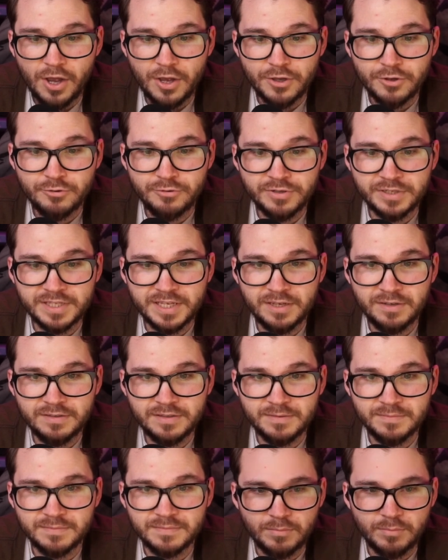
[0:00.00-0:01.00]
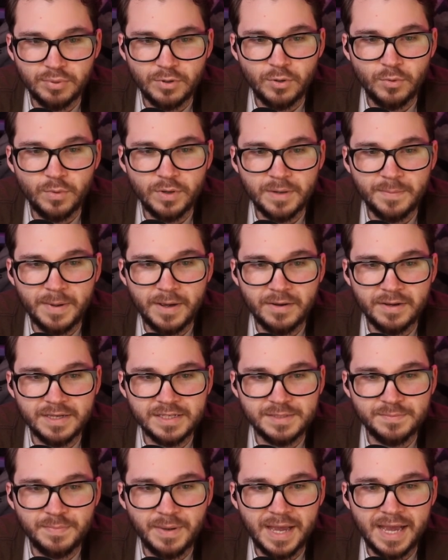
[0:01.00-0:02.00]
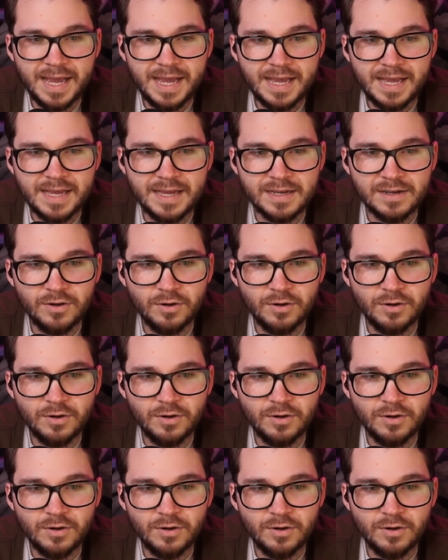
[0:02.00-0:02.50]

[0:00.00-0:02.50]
You just killed him. Bro, what about his bag?